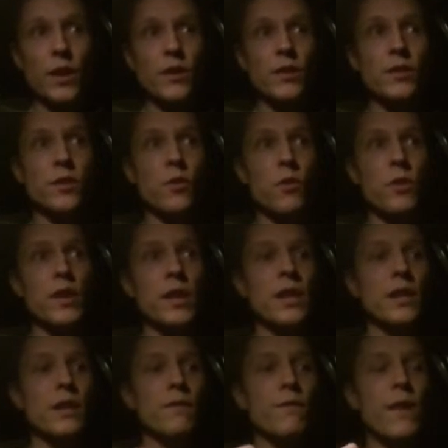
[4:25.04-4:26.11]
So
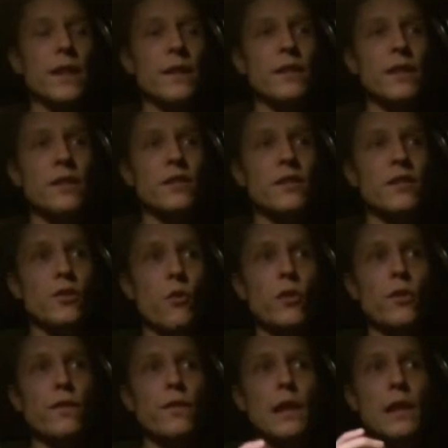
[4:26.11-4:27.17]
he invented
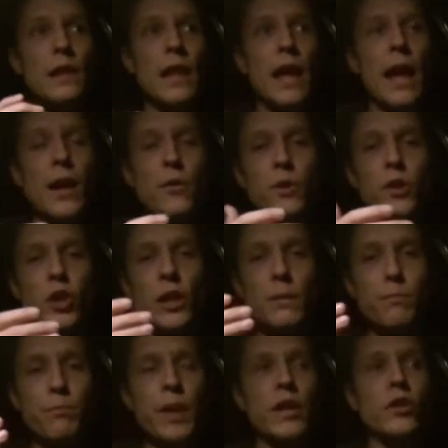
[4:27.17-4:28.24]
sort of a language
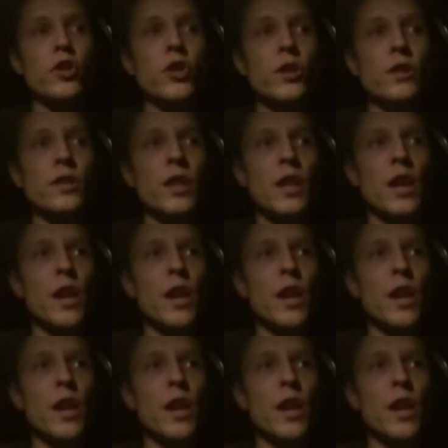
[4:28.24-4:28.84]
in pictures